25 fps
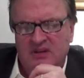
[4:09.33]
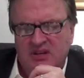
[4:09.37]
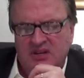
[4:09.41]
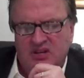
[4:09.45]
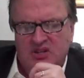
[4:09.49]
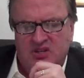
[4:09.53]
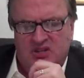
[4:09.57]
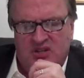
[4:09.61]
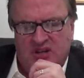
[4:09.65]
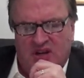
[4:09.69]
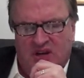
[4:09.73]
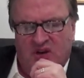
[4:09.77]

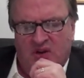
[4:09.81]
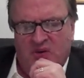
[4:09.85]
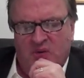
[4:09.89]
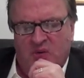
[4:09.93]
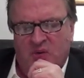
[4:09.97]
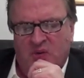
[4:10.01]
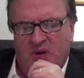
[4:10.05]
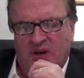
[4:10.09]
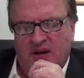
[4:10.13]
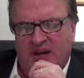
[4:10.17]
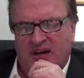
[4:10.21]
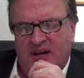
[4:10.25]

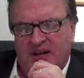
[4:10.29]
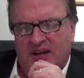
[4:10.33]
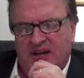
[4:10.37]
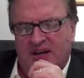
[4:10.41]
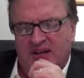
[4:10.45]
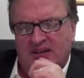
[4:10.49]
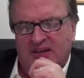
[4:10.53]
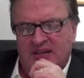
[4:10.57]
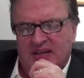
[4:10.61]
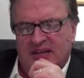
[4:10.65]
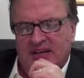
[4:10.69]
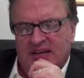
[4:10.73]
So
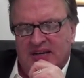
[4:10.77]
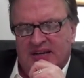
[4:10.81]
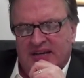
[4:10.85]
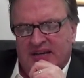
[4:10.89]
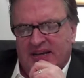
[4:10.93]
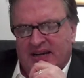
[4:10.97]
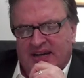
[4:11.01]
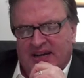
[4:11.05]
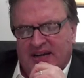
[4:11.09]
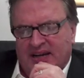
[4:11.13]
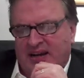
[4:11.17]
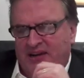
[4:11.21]

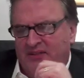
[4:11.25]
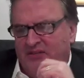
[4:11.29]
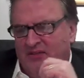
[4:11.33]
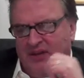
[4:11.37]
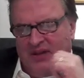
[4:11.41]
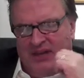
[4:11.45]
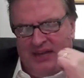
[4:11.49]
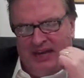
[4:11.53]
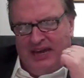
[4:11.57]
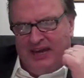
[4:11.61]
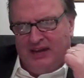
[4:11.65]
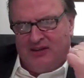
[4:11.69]
I
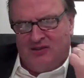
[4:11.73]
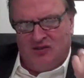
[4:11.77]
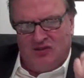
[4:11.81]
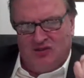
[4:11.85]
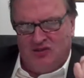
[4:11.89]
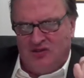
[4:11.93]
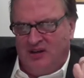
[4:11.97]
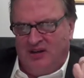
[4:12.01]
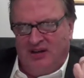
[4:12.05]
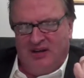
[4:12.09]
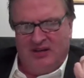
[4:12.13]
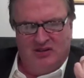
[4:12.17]
think
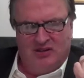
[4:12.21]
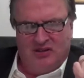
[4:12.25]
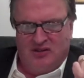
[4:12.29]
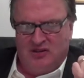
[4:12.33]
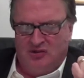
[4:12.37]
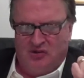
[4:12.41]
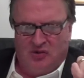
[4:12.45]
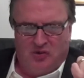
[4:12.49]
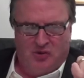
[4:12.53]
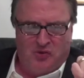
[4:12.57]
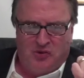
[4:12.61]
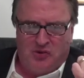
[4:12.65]
exercise
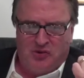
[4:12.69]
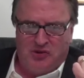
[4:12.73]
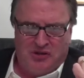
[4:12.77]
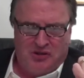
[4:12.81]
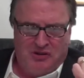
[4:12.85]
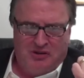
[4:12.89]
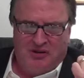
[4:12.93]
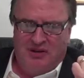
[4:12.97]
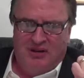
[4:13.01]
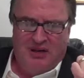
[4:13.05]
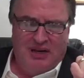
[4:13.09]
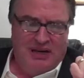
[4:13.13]
is always
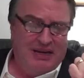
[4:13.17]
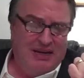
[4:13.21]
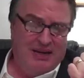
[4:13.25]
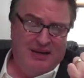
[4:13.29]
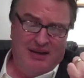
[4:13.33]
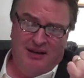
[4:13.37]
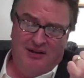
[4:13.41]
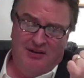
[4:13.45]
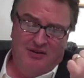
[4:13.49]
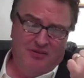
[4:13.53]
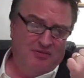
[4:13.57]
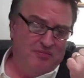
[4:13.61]
good.
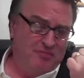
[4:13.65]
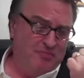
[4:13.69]
And